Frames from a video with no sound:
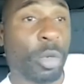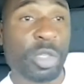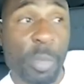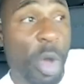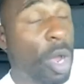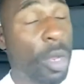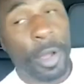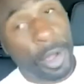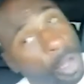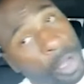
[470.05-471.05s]
smart.
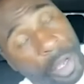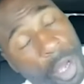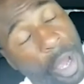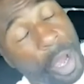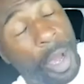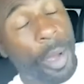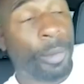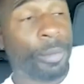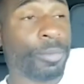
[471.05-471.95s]
Um,